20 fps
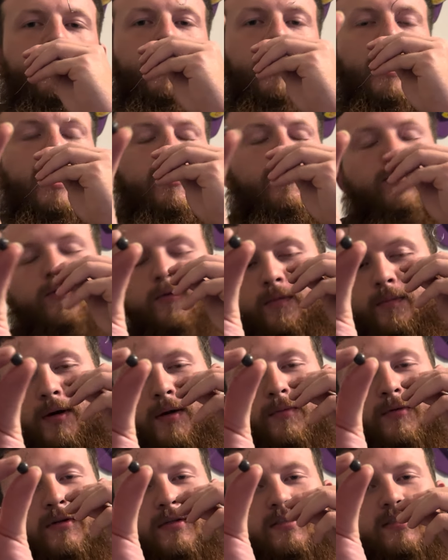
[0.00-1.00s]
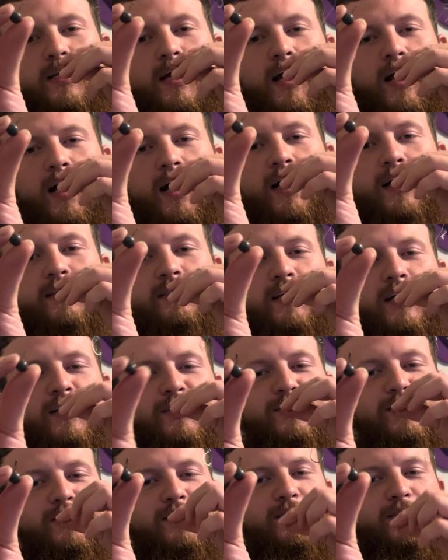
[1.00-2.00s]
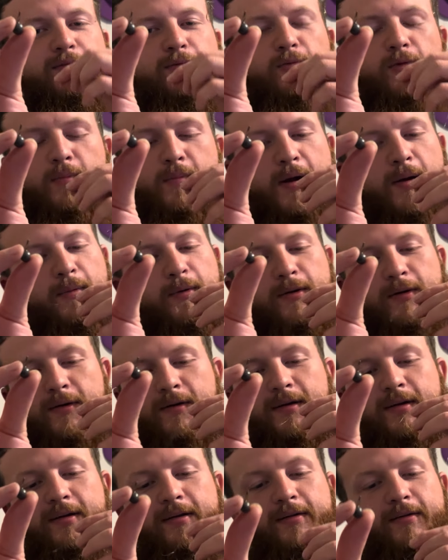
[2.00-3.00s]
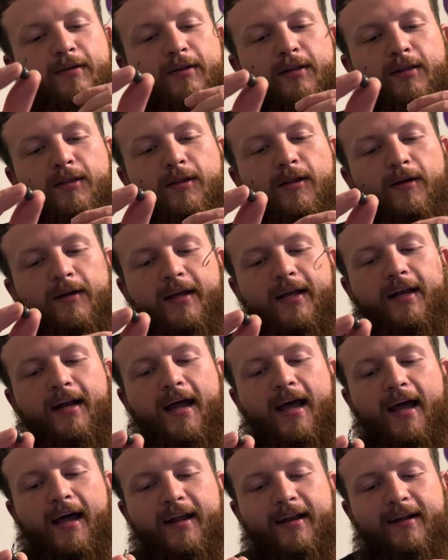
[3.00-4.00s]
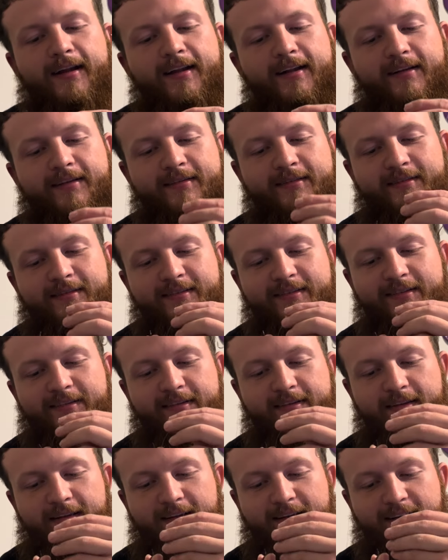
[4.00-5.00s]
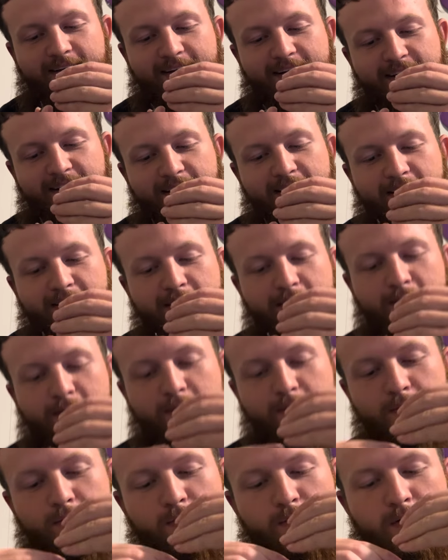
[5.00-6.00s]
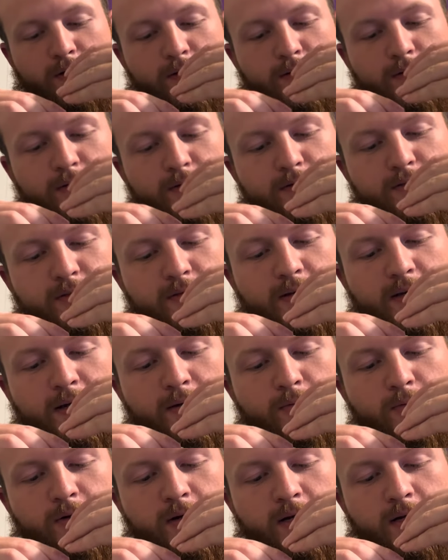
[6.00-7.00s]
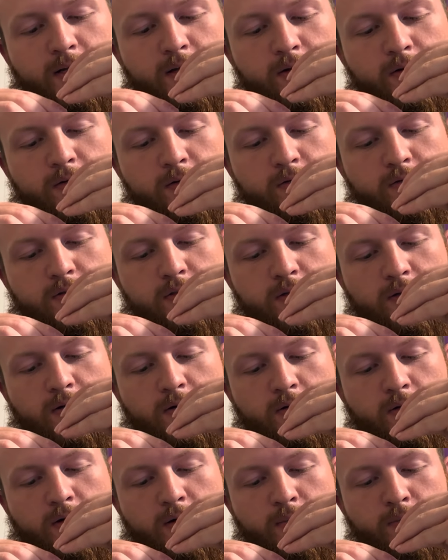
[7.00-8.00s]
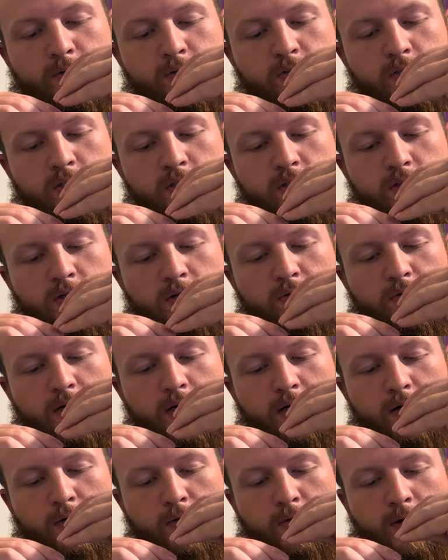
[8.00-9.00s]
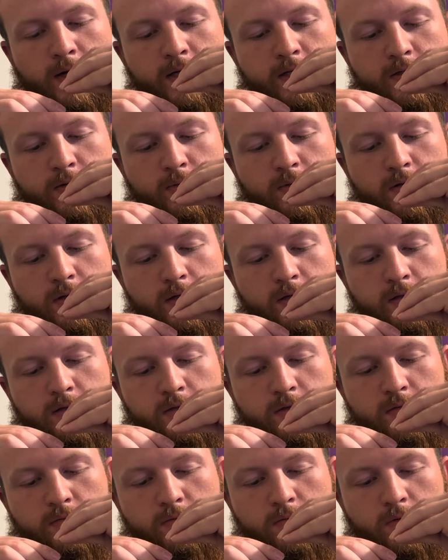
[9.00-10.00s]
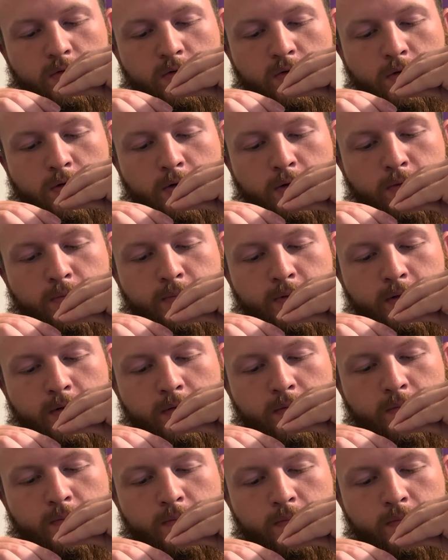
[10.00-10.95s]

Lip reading: I don't remember the size. I just remember looking at it and what it looks like, what I use. So I'm gonna just do nothing crazy with this. Loop it.